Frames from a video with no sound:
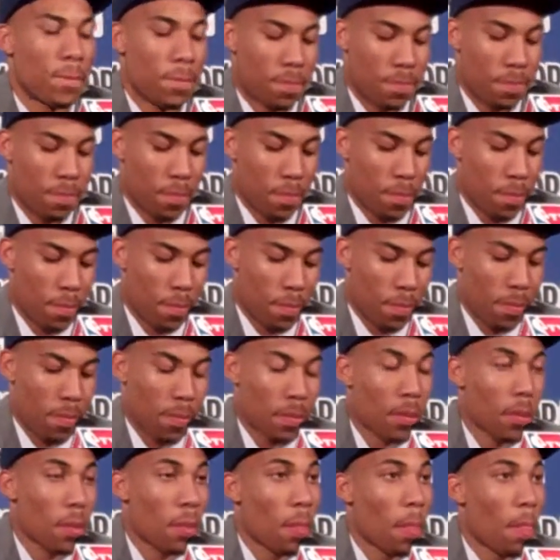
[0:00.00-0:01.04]
Otto, Steve
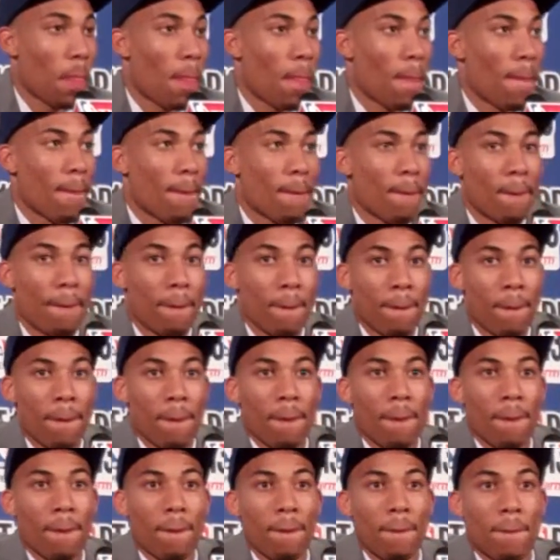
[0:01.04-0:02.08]
Kyler,
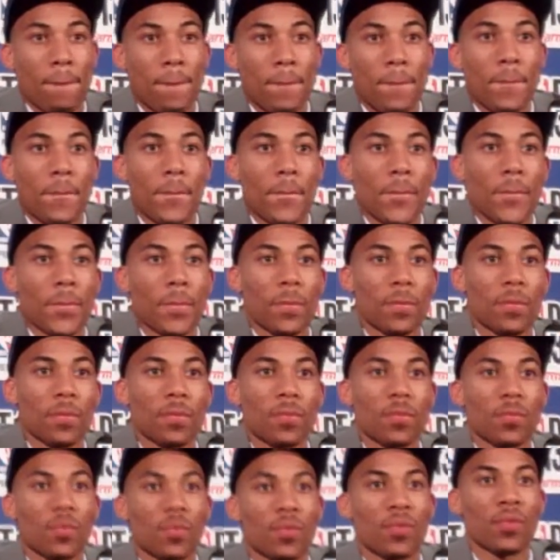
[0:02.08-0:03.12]
USA Today Sports.
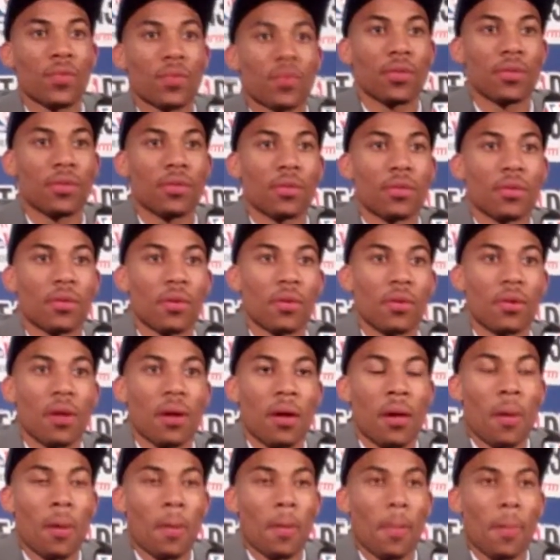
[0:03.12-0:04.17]
We talked in the
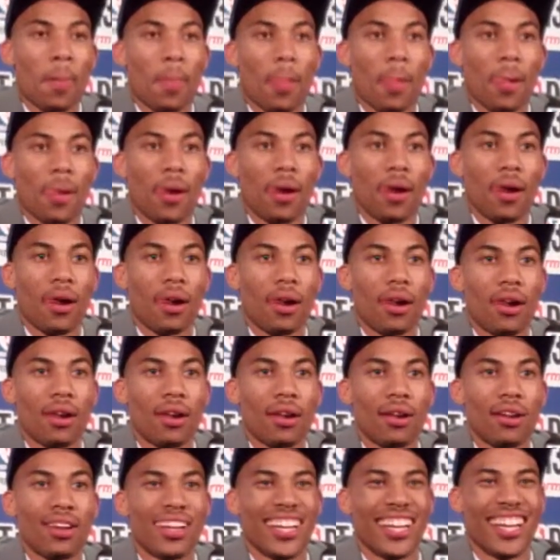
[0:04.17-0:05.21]
elevator about this. This is
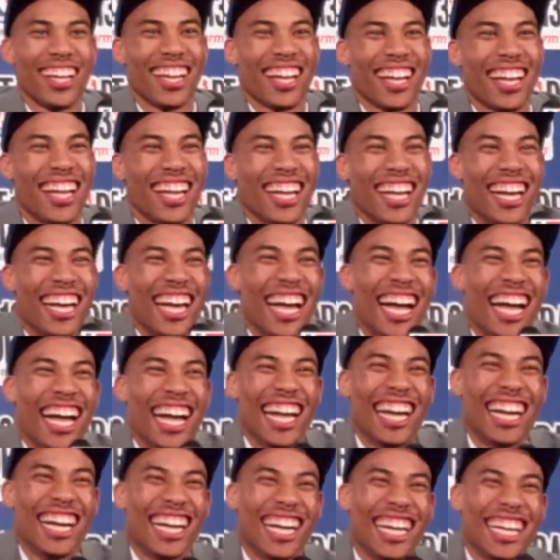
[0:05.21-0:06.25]
probably the least
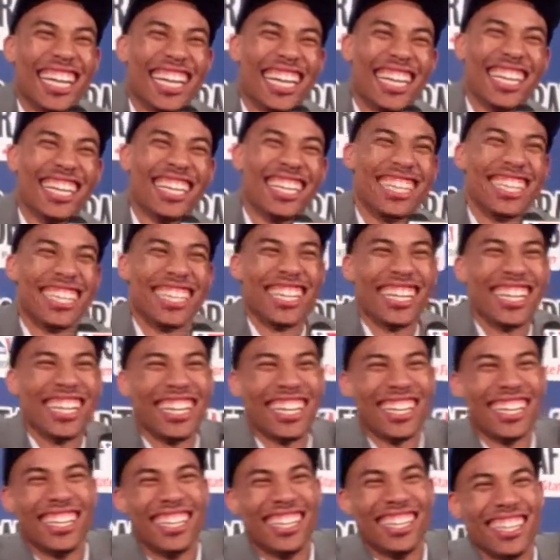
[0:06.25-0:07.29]
stressful
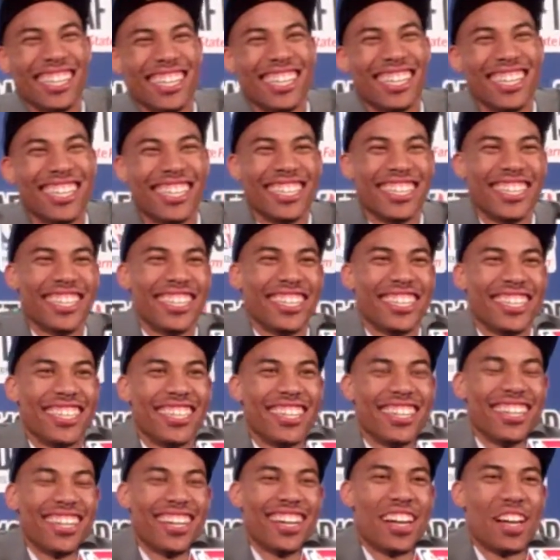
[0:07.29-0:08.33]
of all the picks,
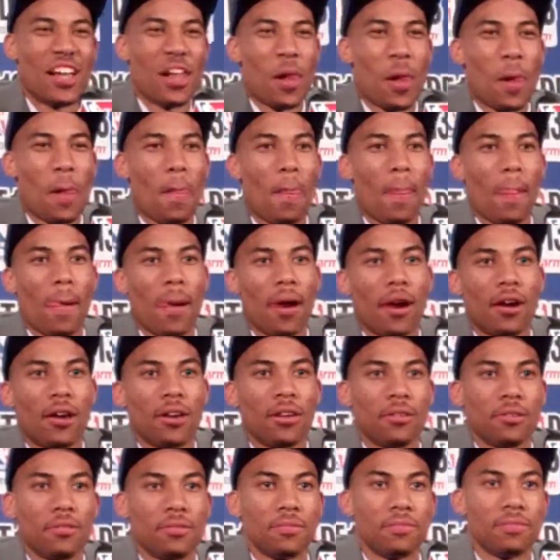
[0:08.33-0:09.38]
but how much
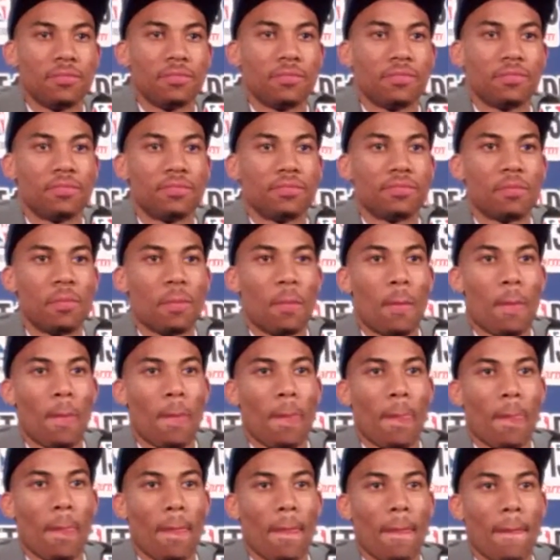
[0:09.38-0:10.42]
Washington Wizards
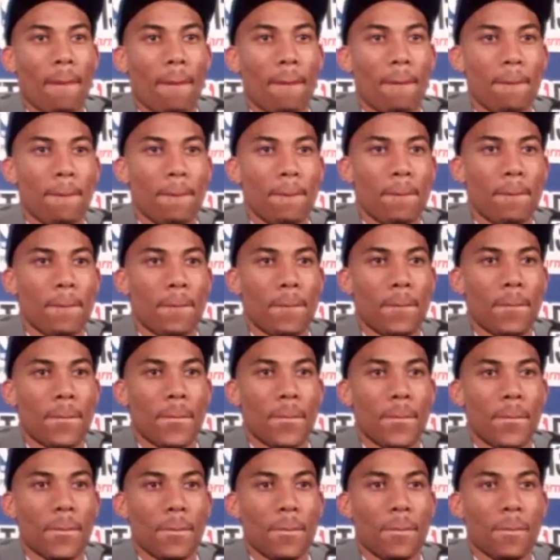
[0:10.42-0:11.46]
basketball have you watched,
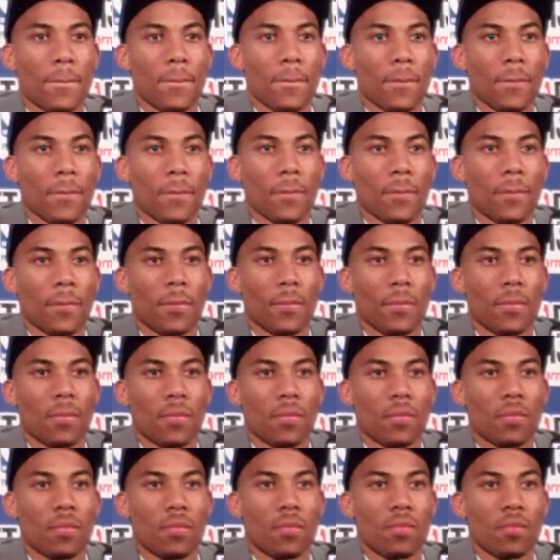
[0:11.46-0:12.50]
and talk about the idea of
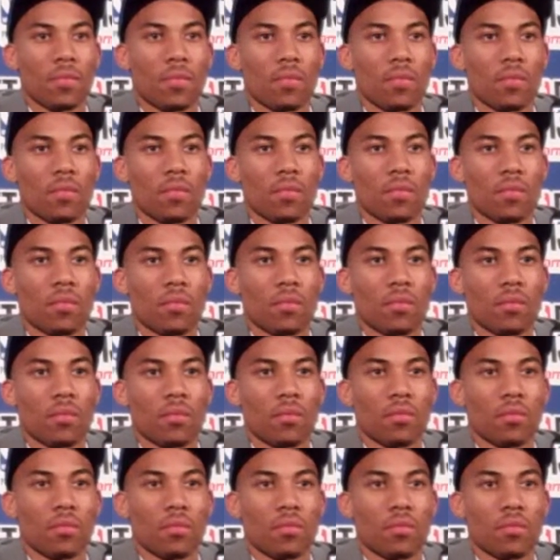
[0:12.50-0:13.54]
playing with John Wall and
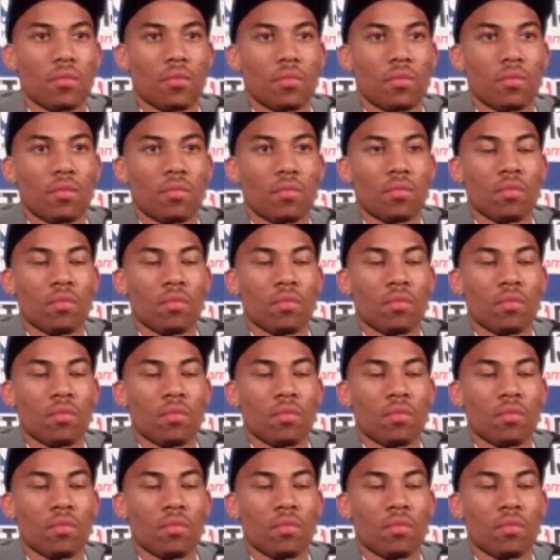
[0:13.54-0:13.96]
Bradley Beal?